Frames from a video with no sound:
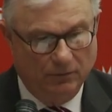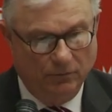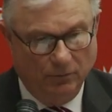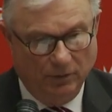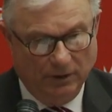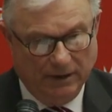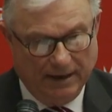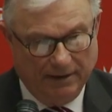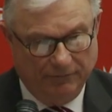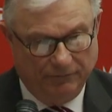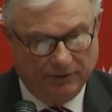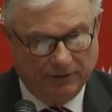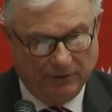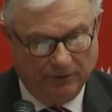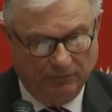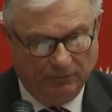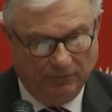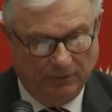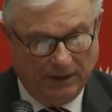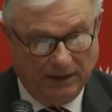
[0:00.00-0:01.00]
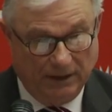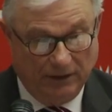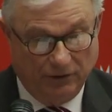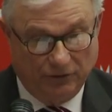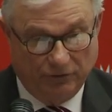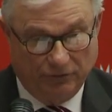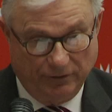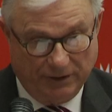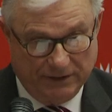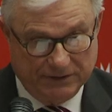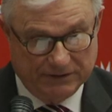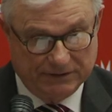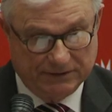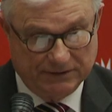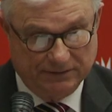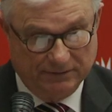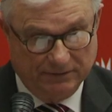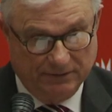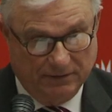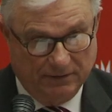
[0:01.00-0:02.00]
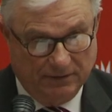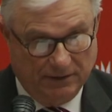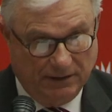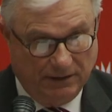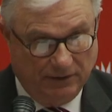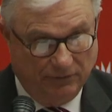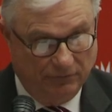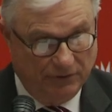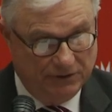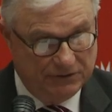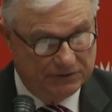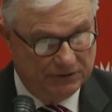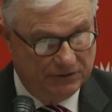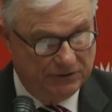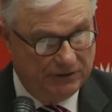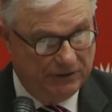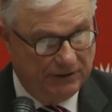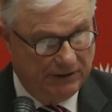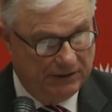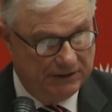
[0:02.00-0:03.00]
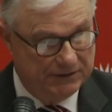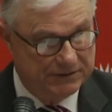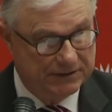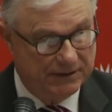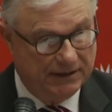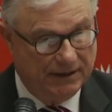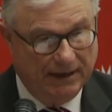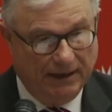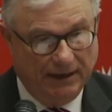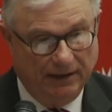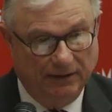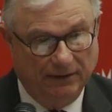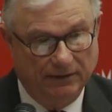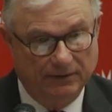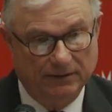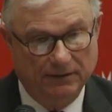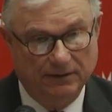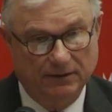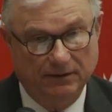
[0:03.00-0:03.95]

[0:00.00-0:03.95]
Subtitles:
will have increased in recent years and